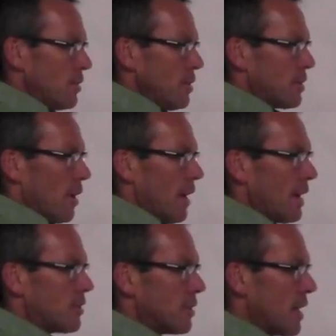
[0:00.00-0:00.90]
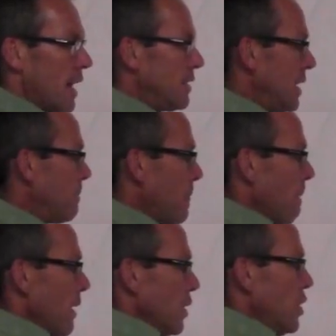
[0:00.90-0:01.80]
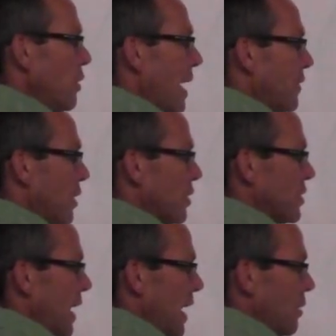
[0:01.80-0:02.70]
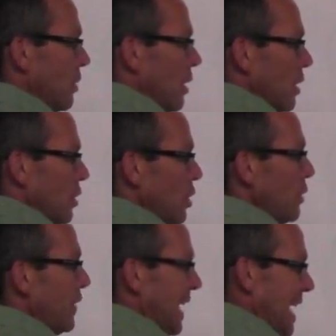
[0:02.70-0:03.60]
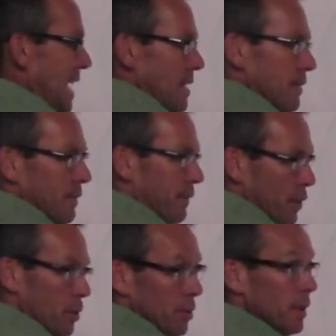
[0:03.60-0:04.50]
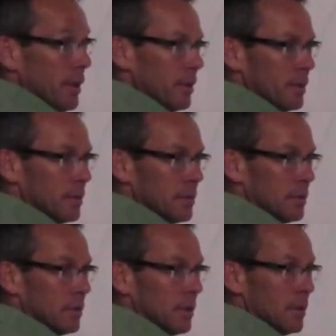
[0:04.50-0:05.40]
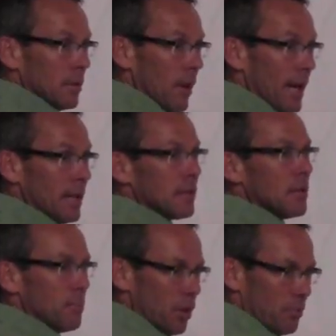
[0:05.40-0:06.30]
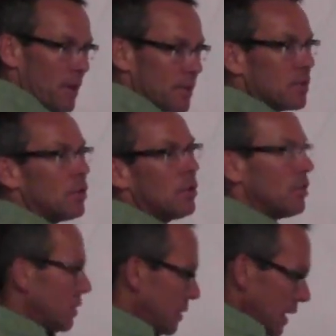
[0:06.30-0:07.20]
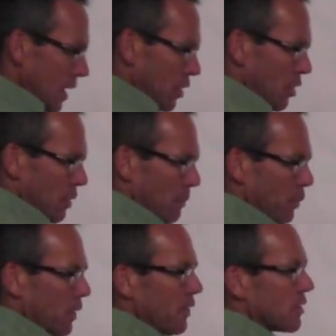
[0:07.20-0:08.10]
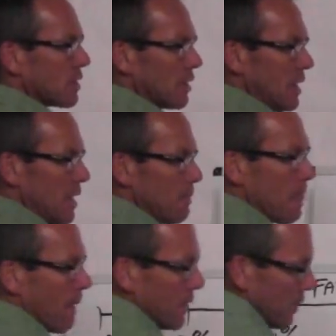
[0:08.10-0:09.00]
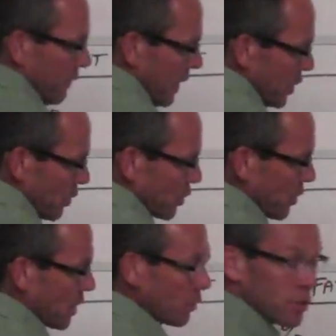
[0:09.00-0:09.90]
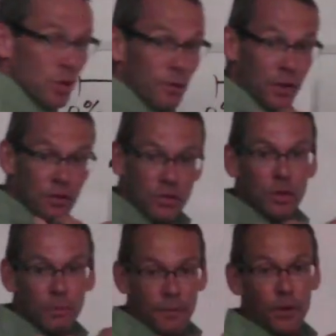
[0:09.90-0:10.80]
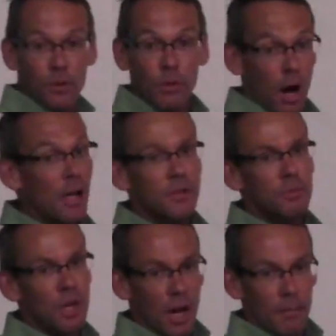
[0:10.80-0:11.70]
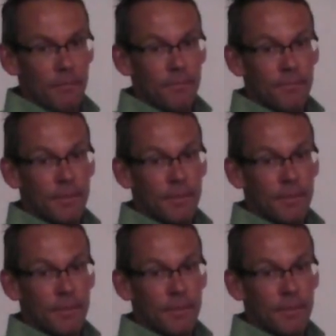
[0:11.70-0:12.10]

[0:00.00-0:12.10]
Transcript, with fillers: here and you start exercising, you have to understand you've eaten food, right? To build muscle, to improve your sleep, to feed your adrenals, you've consumed food. Awesome job.